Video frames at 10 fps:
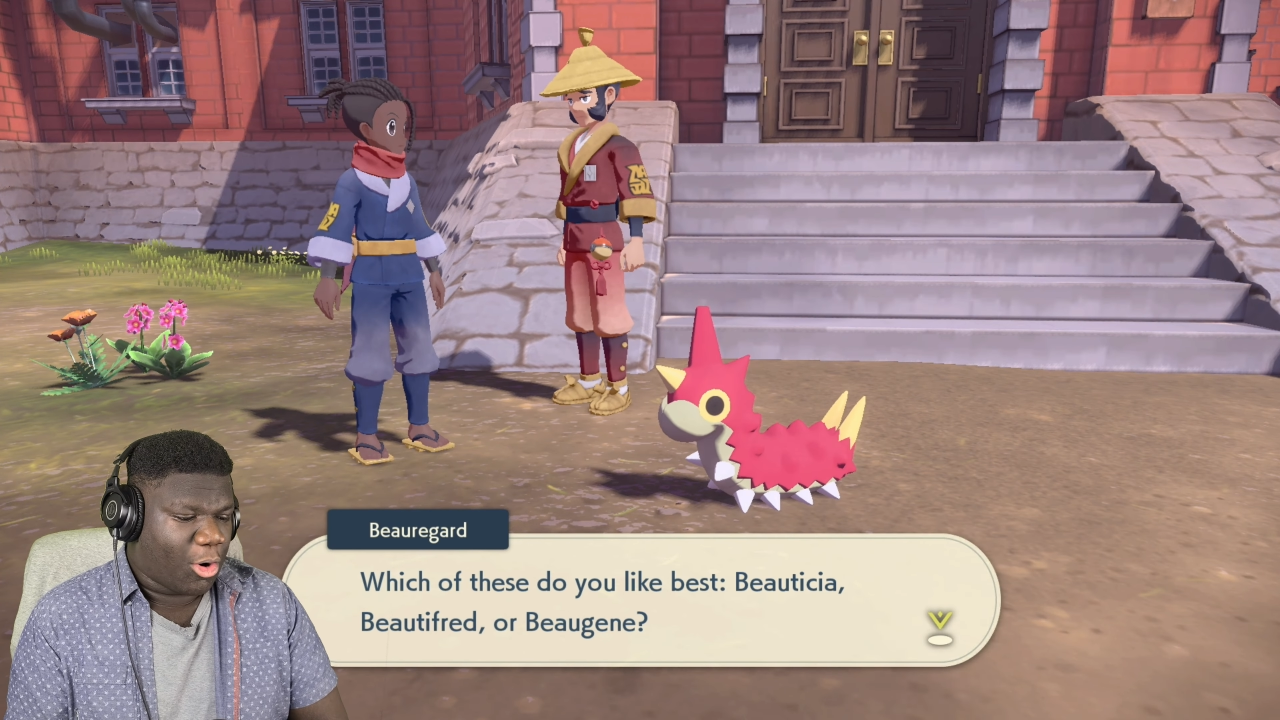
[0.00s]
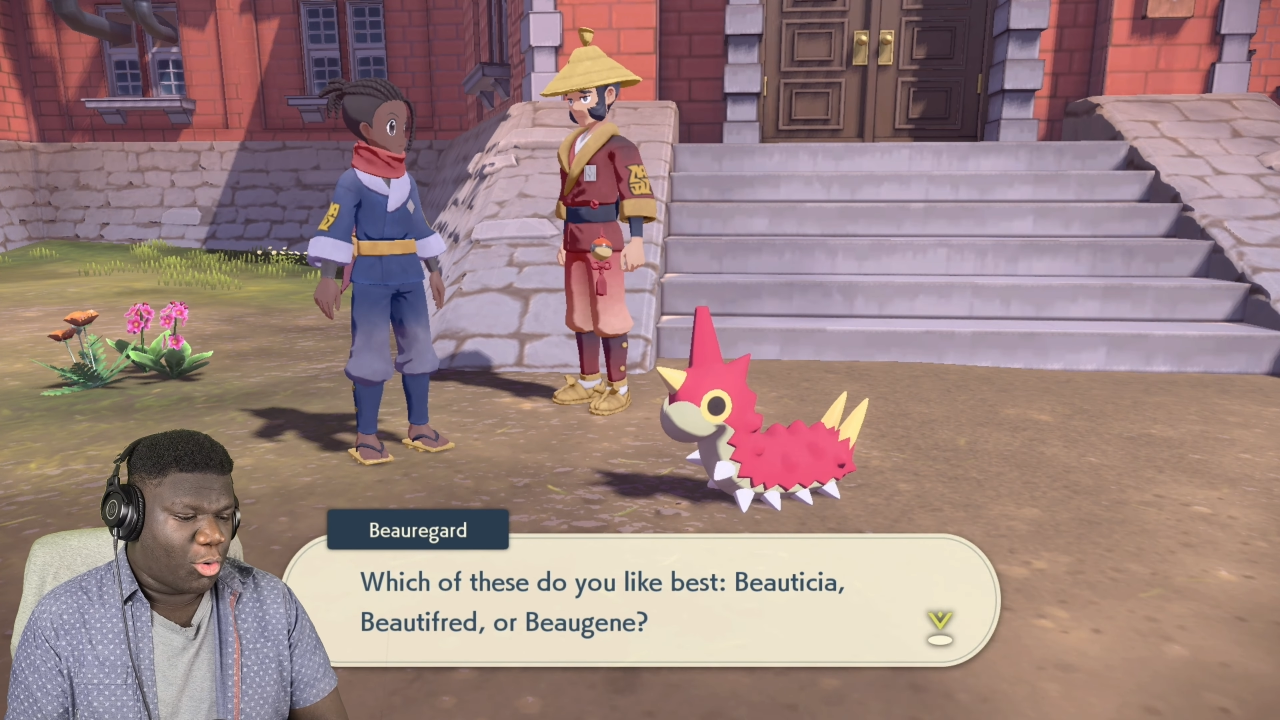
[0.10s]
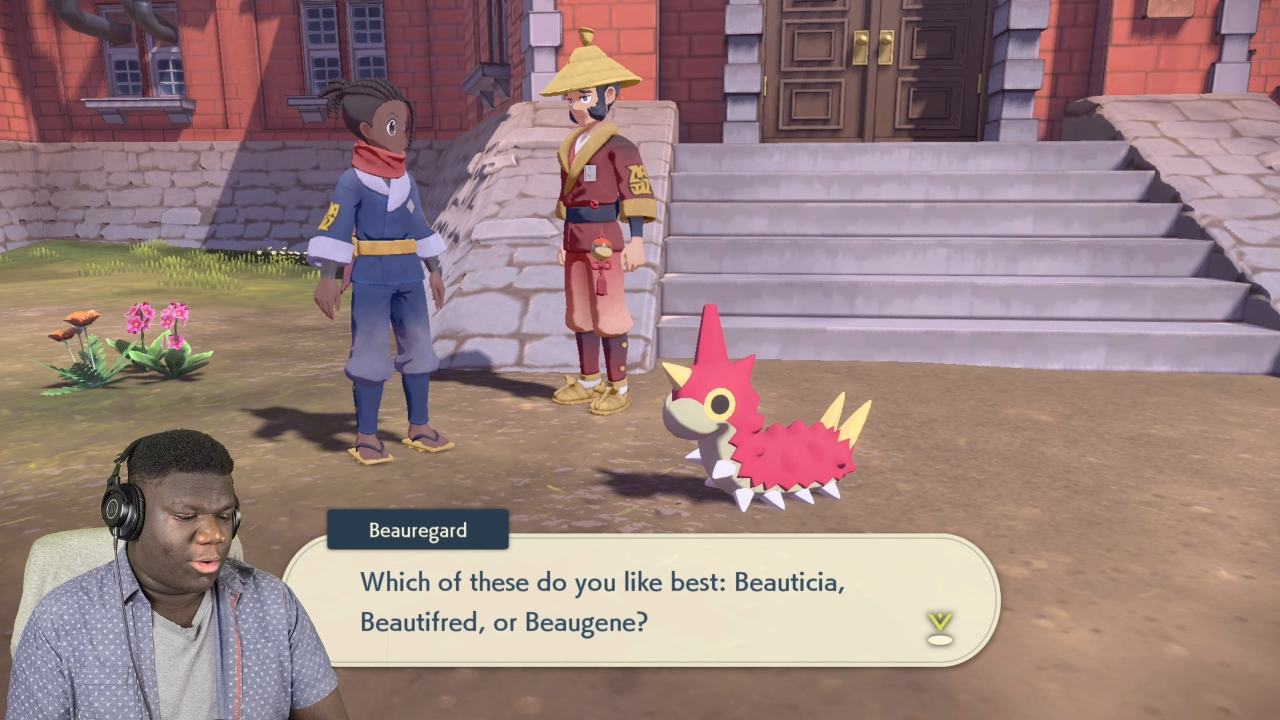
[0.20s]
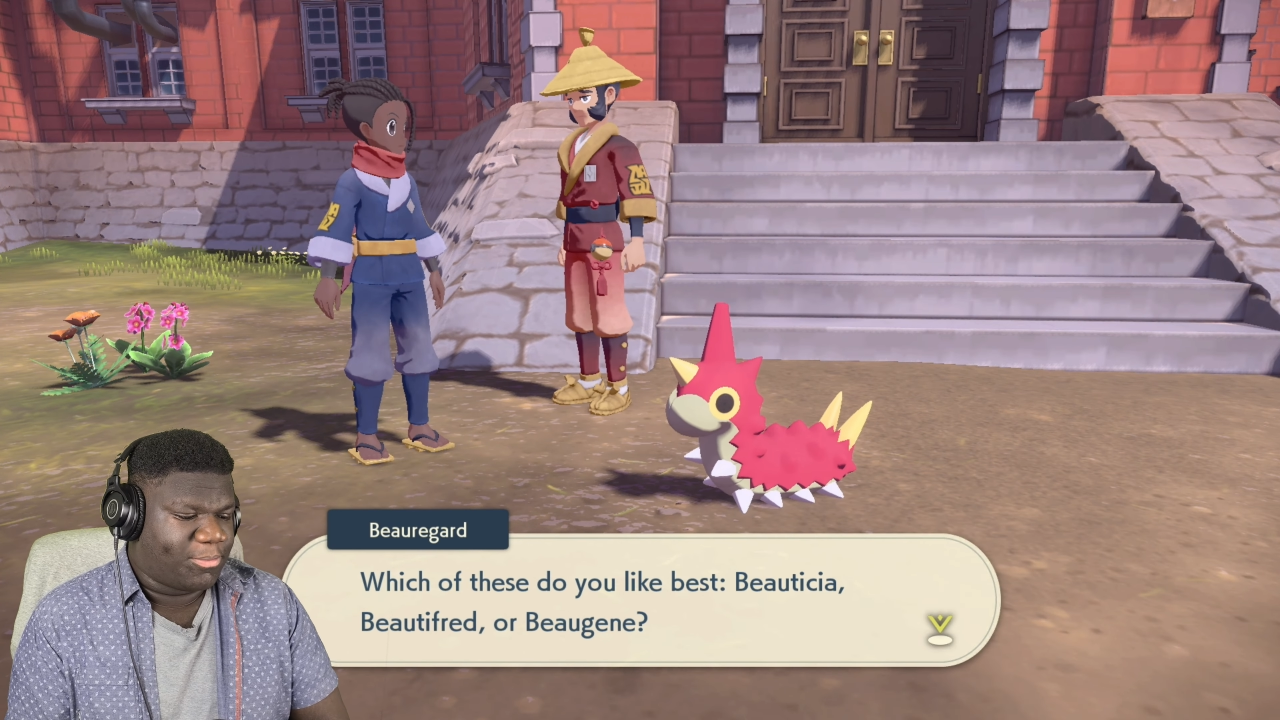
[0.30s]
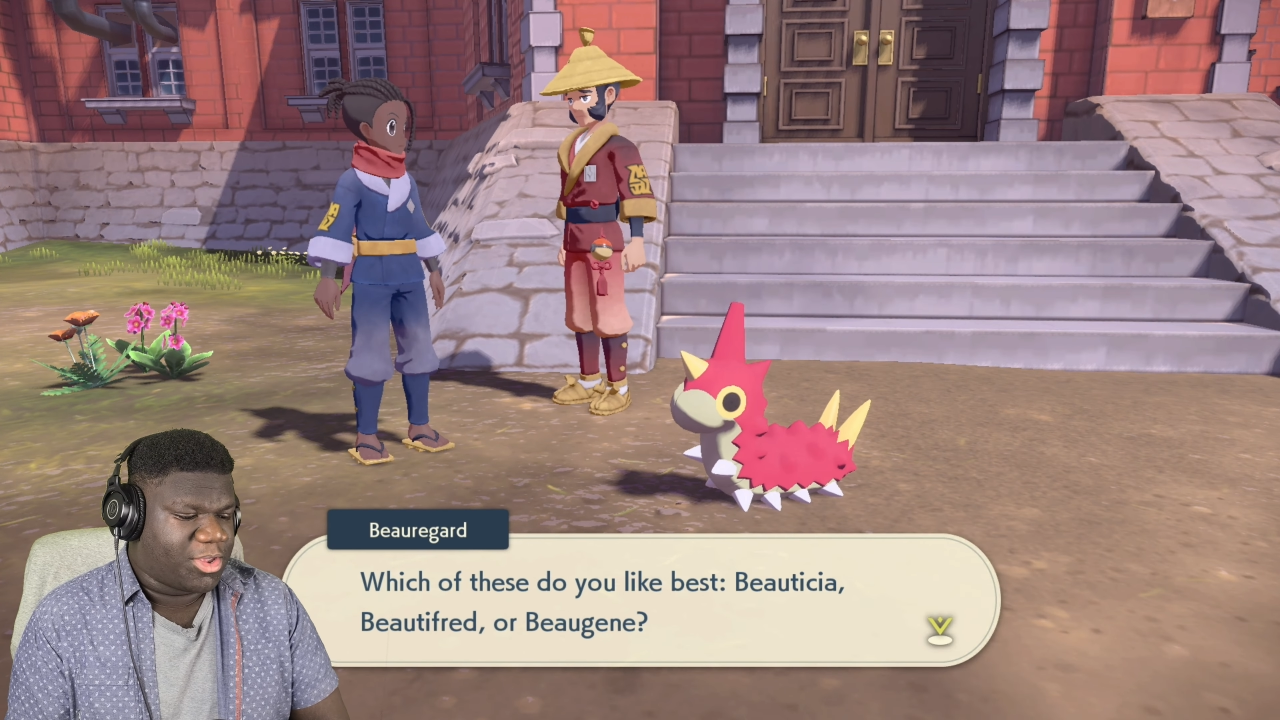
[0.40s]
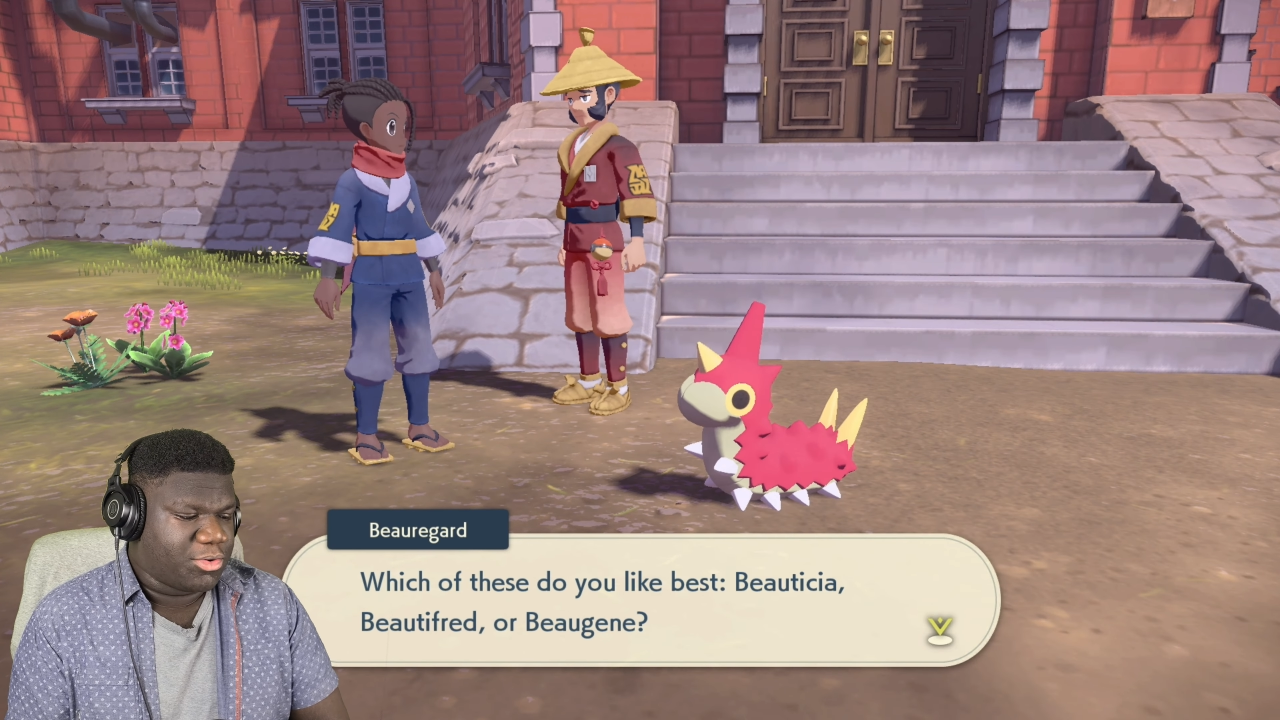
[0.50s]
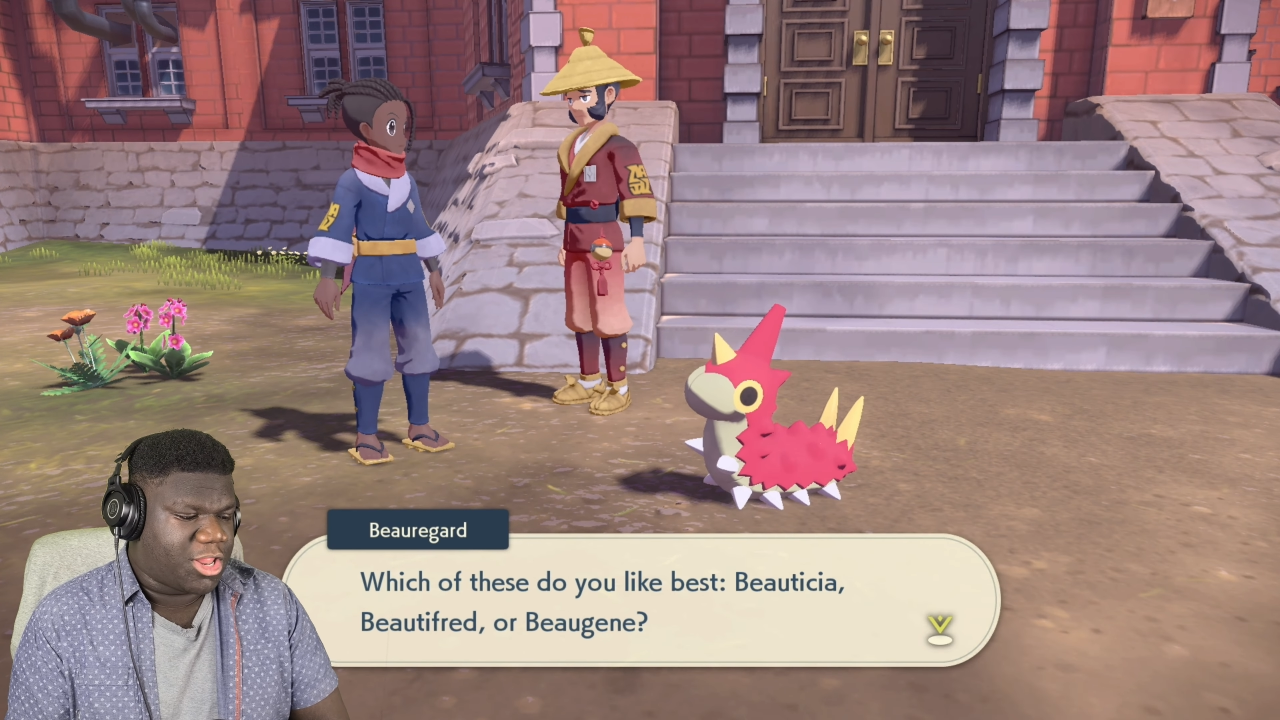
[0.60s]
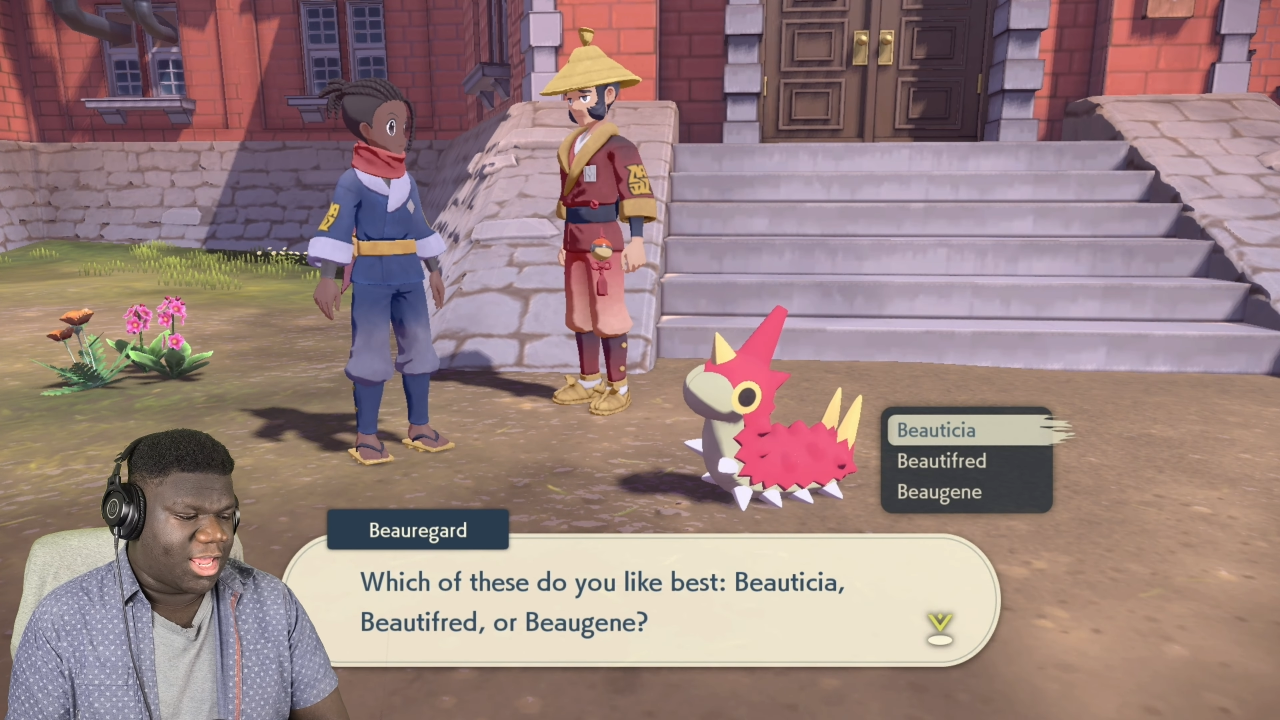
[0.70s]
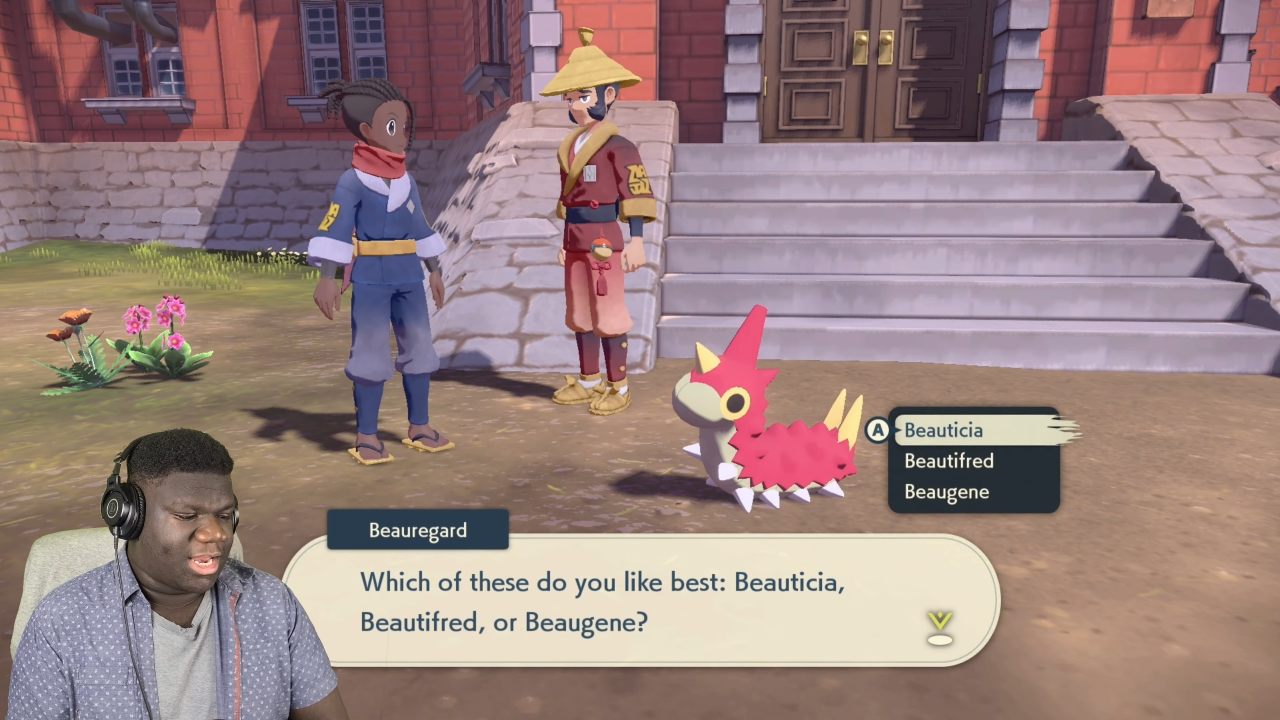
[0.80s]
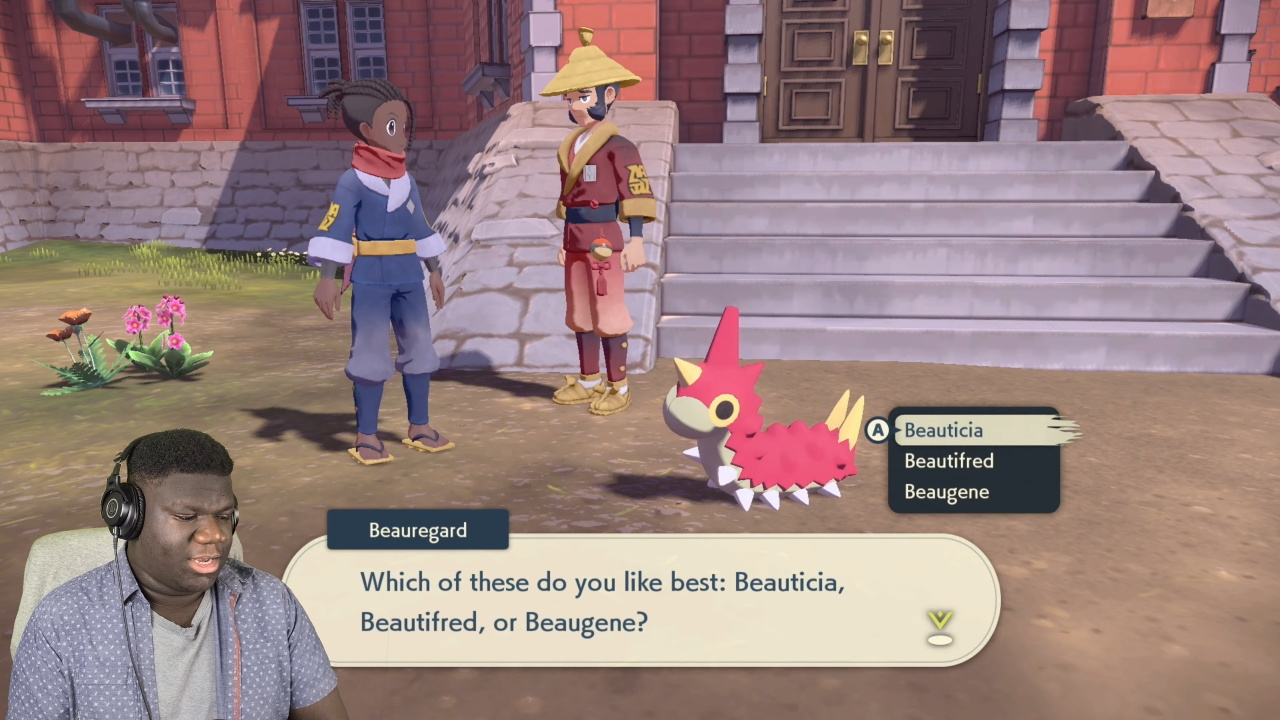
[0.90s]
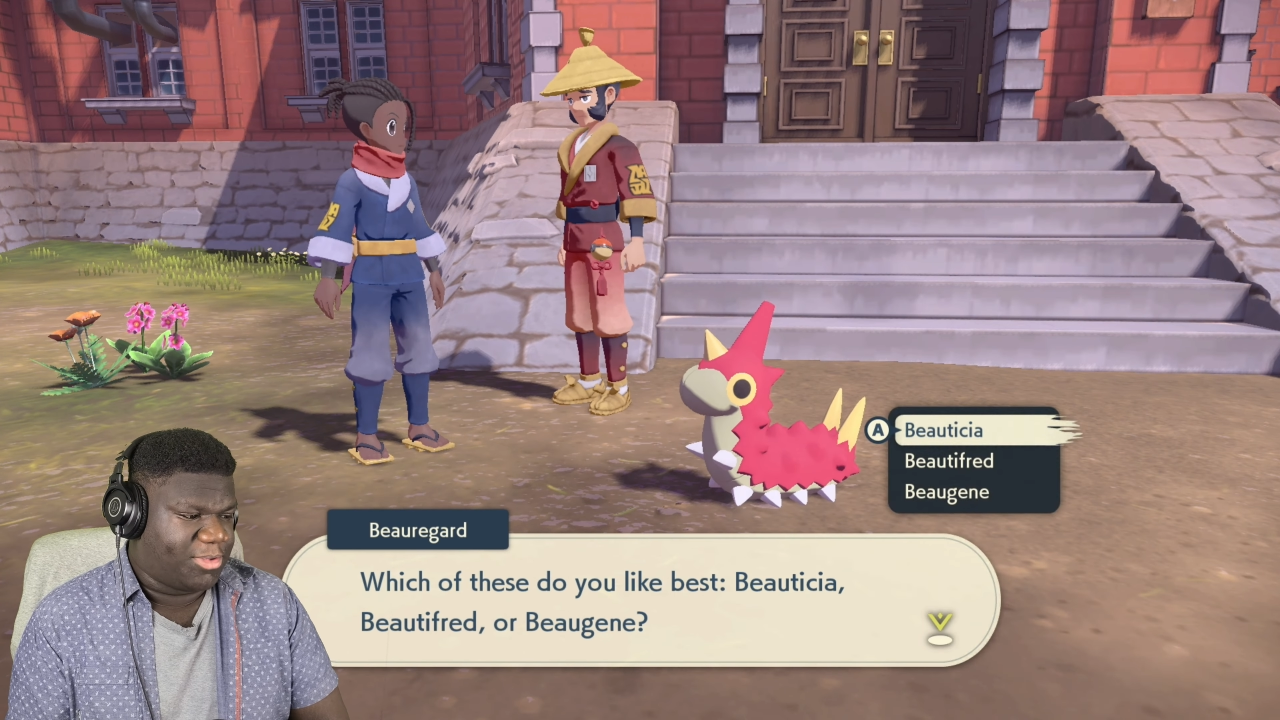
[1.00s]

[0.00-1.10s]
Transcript: or Bugene?